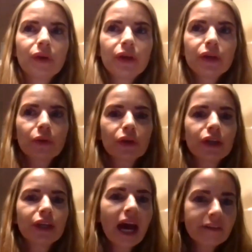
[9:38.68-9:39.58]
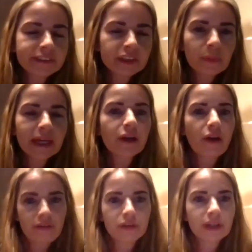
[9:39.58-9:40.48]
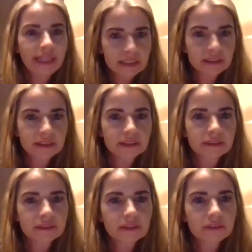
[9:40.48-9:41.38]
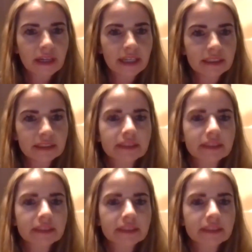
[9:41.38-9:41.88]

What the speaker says: you have to pick off your leaders, right?